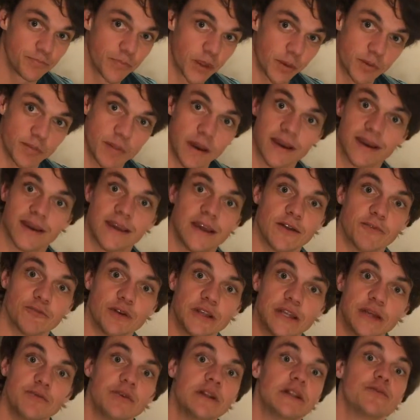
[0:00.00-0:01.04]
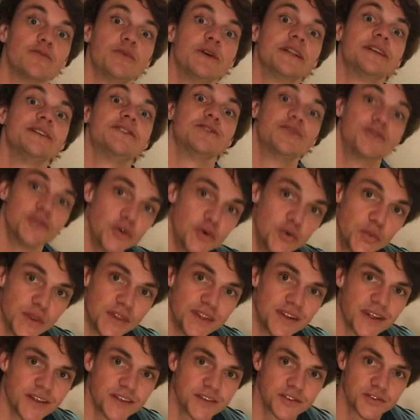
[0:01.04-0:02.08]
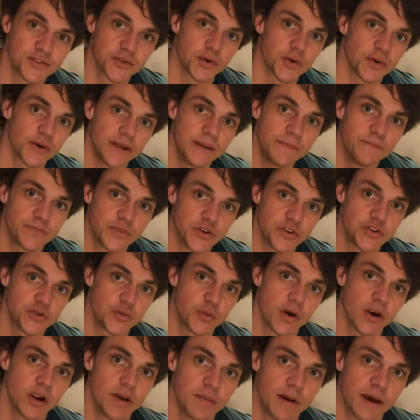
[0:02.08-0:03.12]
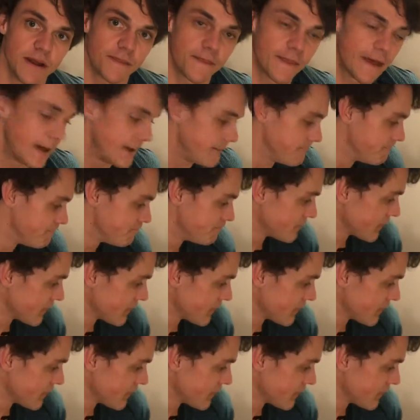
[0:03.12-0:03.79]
I'll be back again really soon with another story. Don't you worry about that.